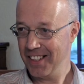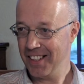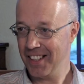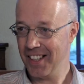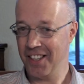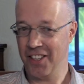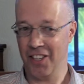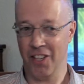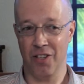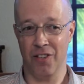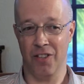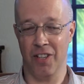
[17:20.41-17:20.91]

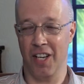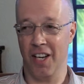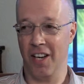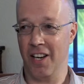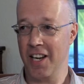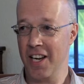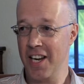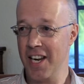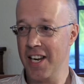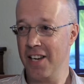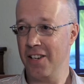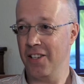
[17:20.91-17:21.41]
And
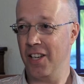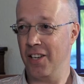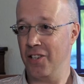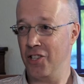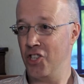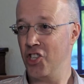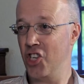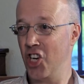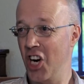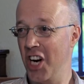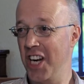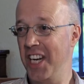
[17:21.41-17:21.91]
they're
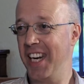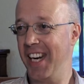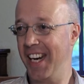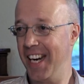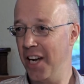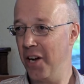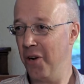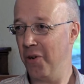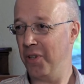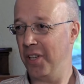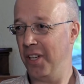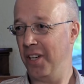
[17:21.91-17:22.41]
shining out,